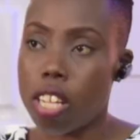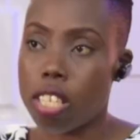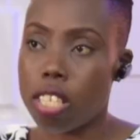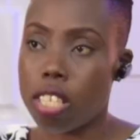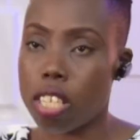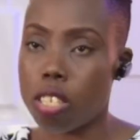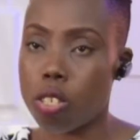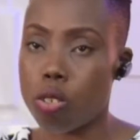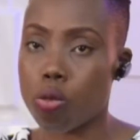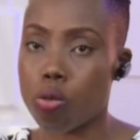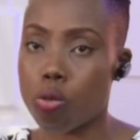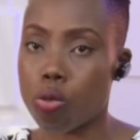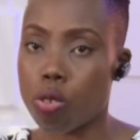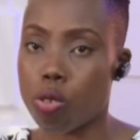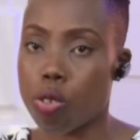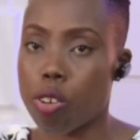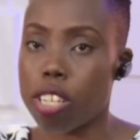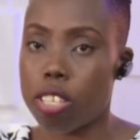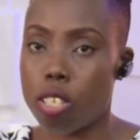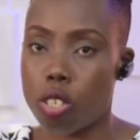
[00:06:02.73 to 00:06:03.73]
tend to
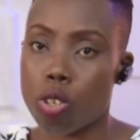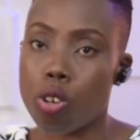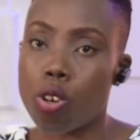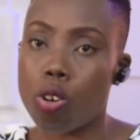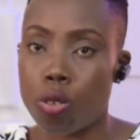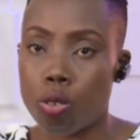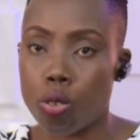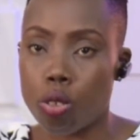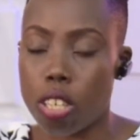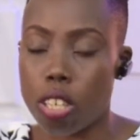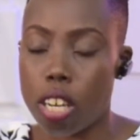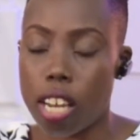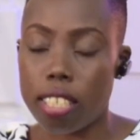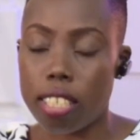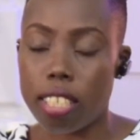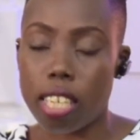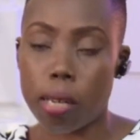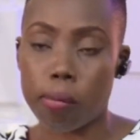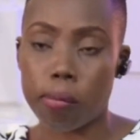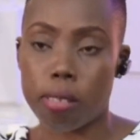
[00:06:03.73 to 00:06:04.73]
create your own
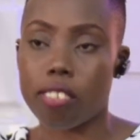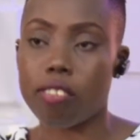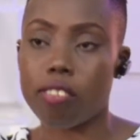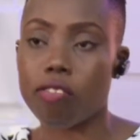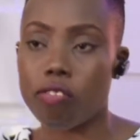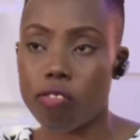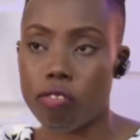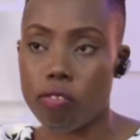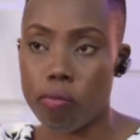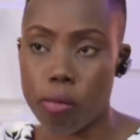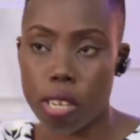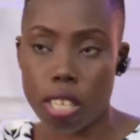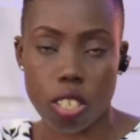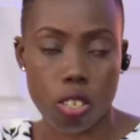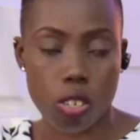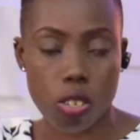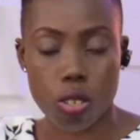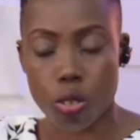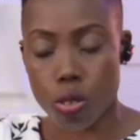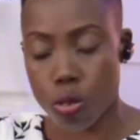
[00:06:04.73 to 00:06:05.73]
adaptive
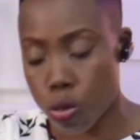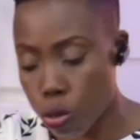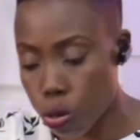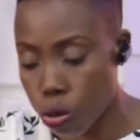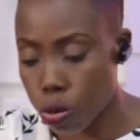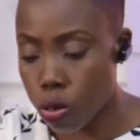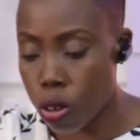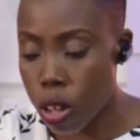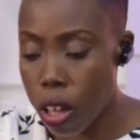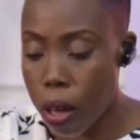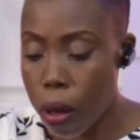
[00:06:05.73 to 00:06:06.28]
measures to